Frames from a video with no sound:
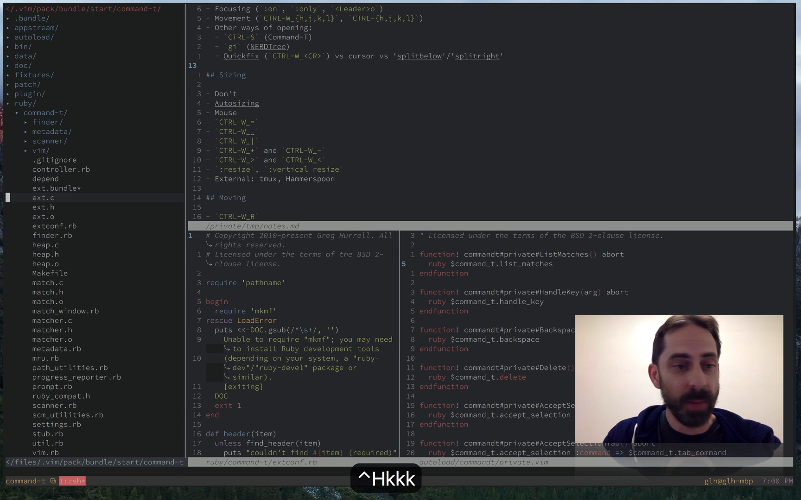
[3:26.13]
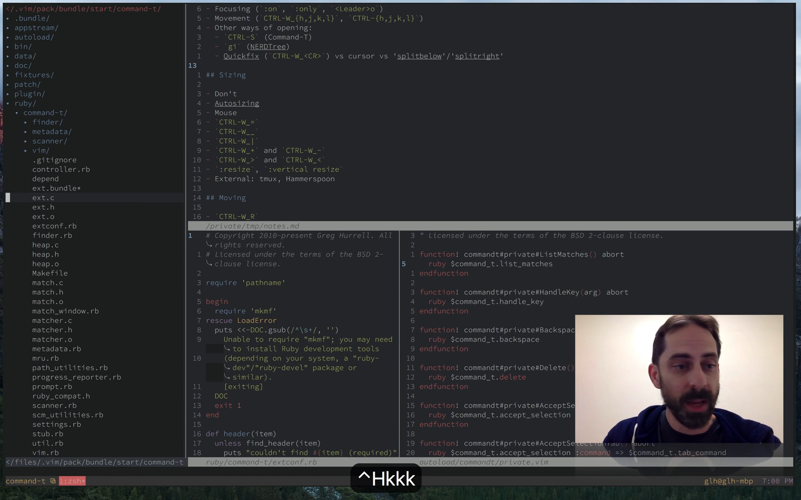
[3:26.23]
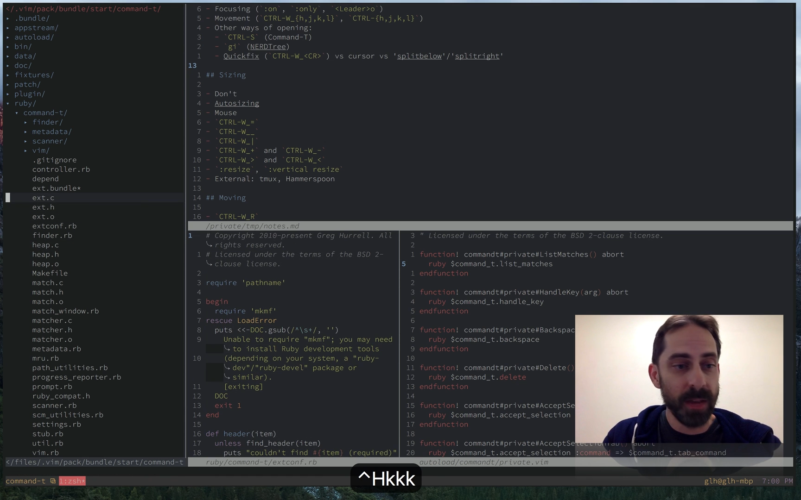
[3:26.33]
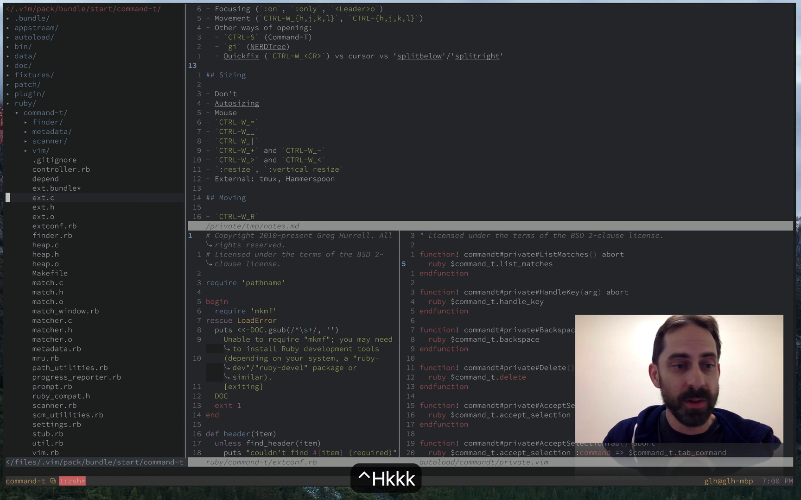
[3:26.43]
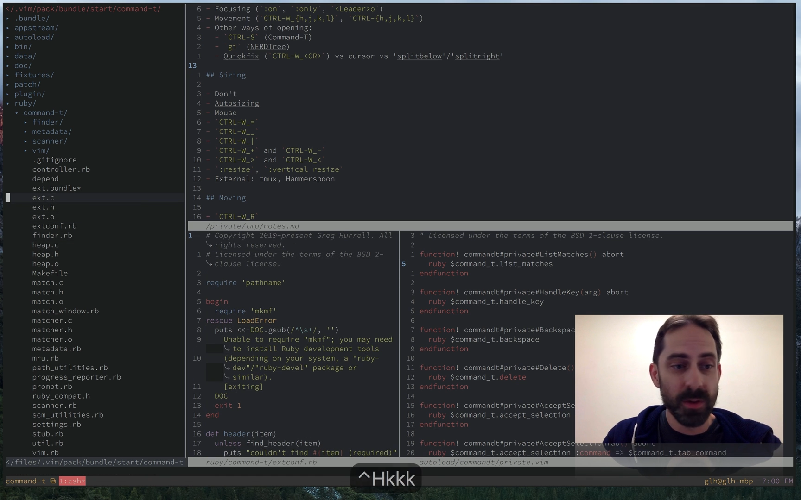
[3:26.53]
but I
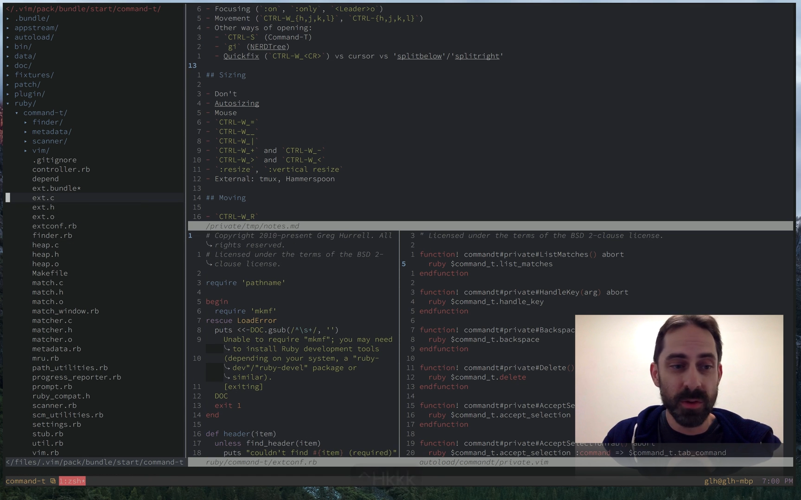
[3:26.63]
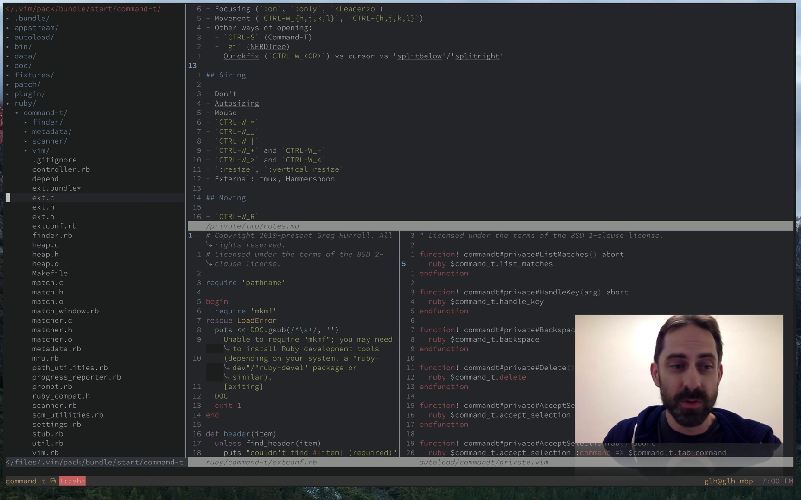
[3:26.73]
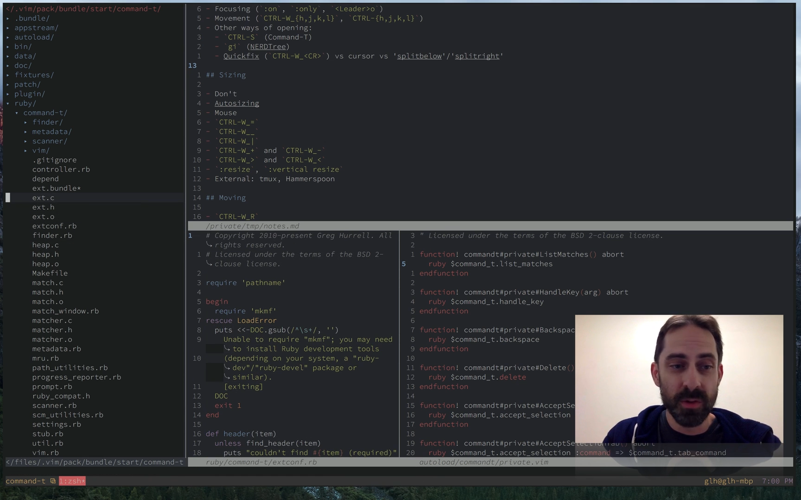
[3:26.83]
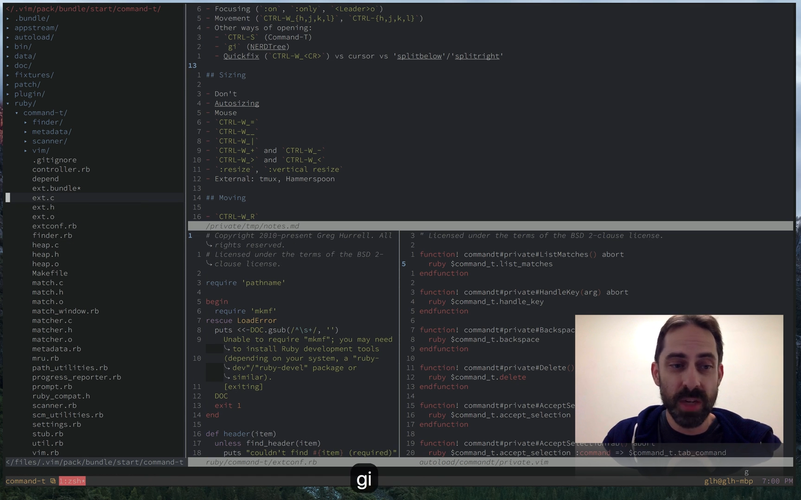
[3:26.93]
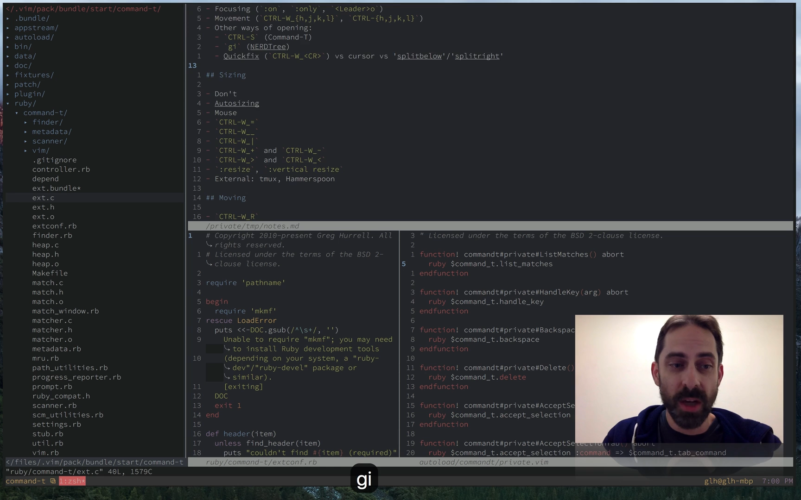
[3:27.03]
can do
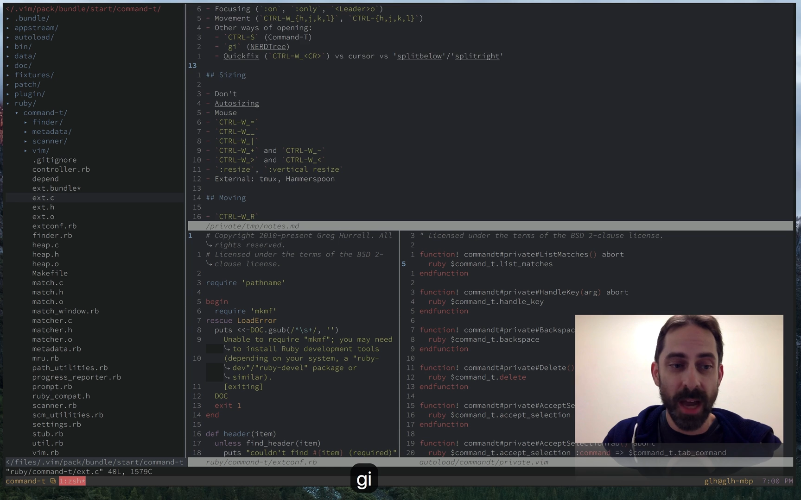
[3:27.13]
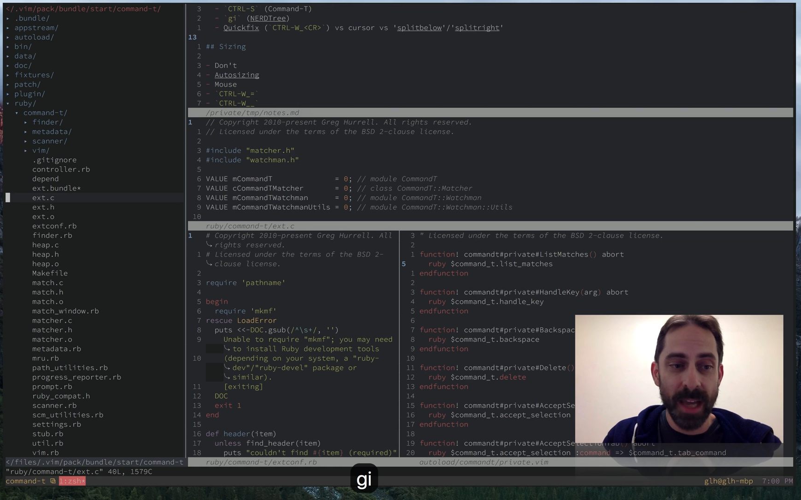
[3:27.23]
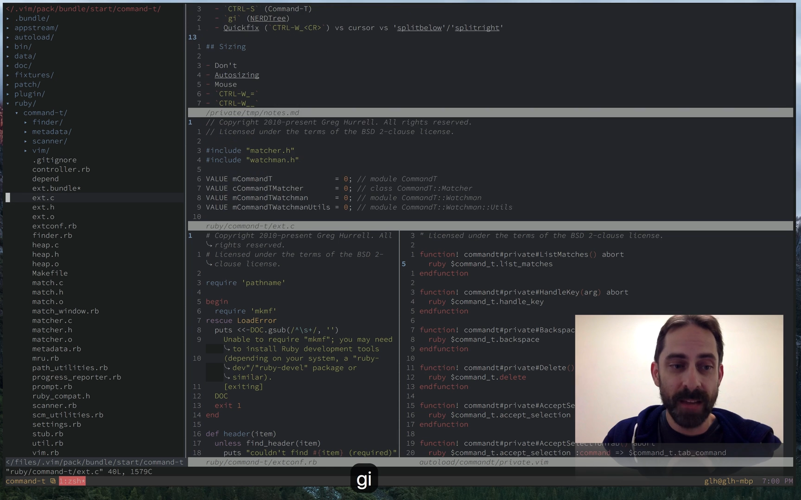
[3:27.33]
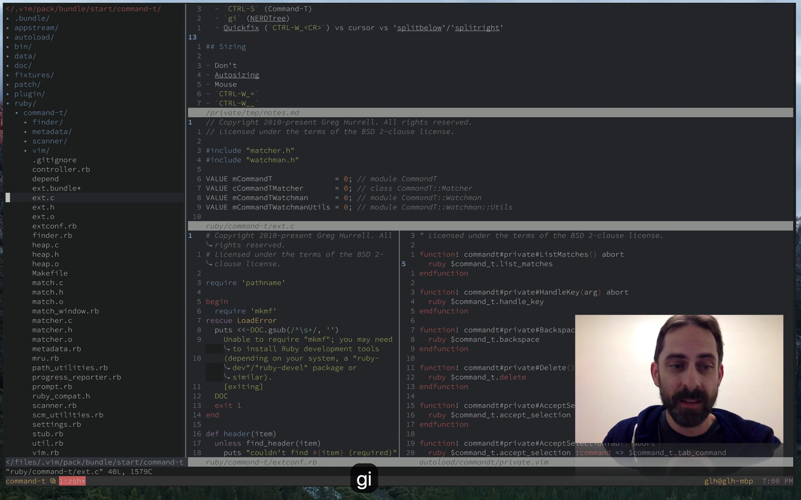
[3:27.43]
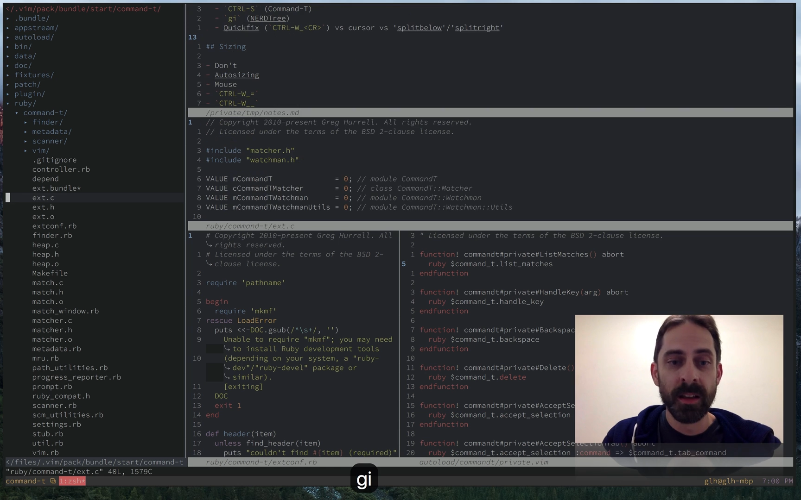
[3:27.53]
GI